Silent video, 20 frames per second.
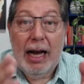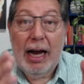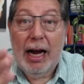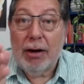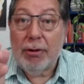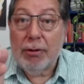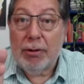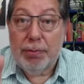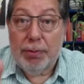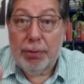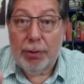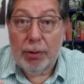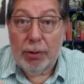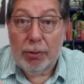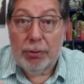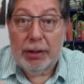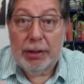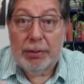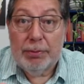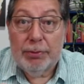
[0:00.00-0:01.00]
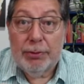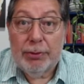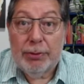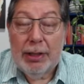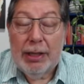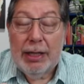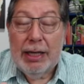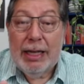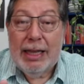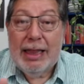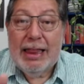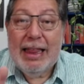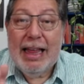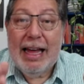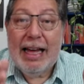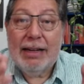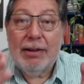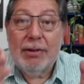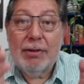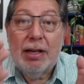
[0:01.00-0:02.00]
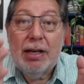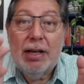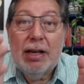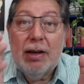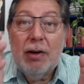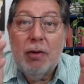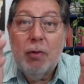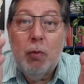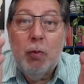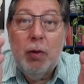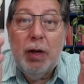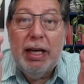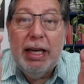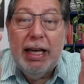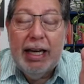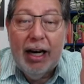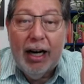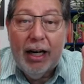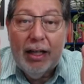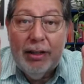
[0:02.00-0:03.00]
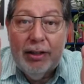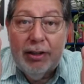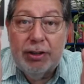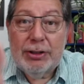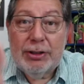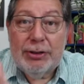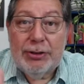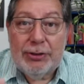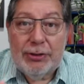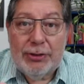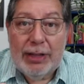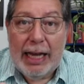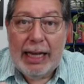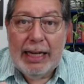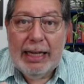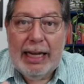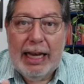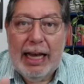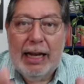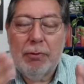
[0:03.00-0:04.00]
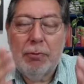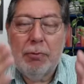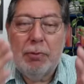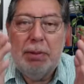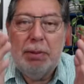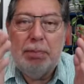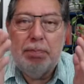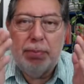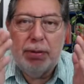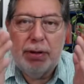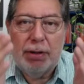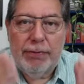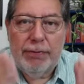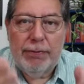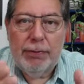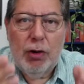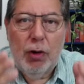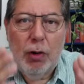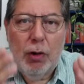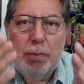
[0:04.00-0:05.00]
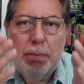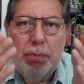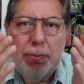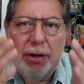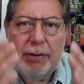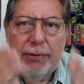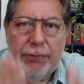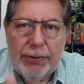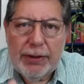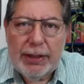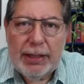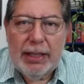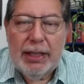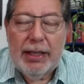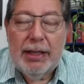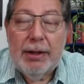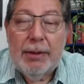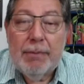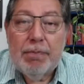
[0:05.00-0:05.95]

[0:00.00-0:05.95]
our programs that we understand and we perf know perfectly